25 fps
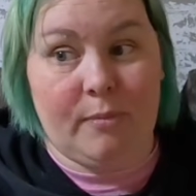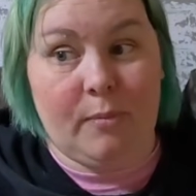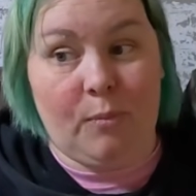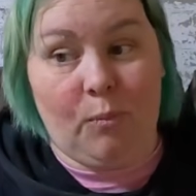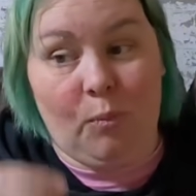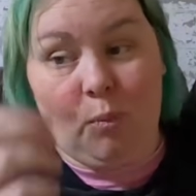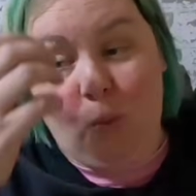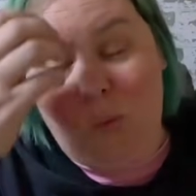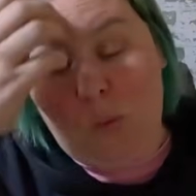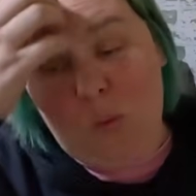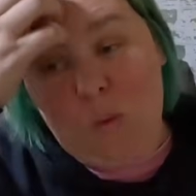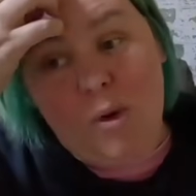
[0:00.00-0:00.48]

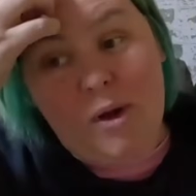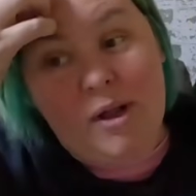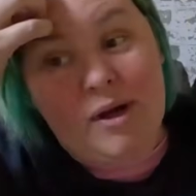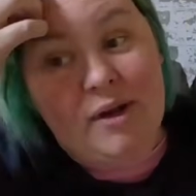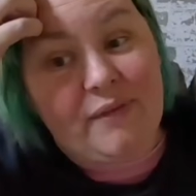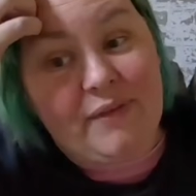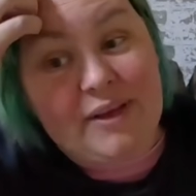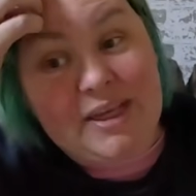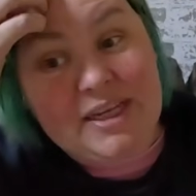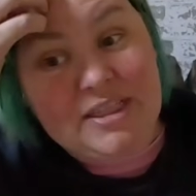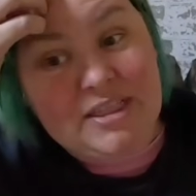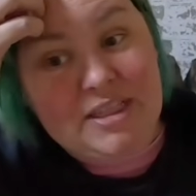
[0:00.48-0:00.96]
one
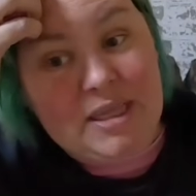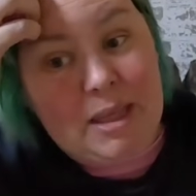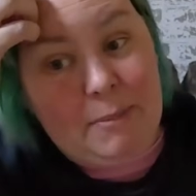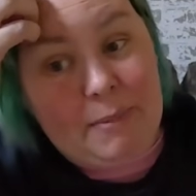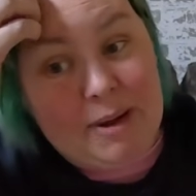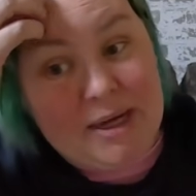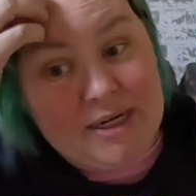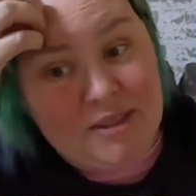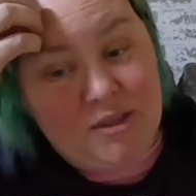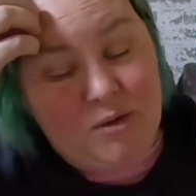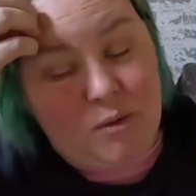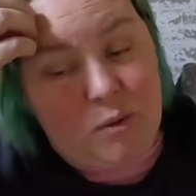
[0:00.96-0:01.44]
of each that
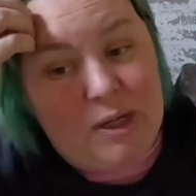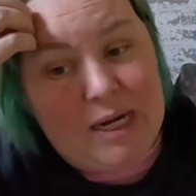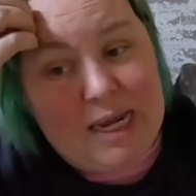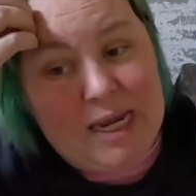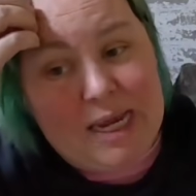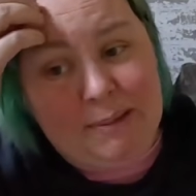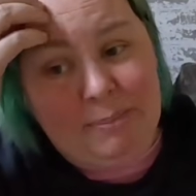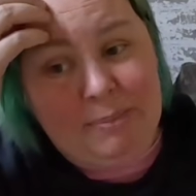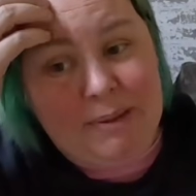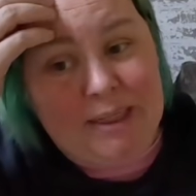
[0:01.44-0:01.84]
my store had,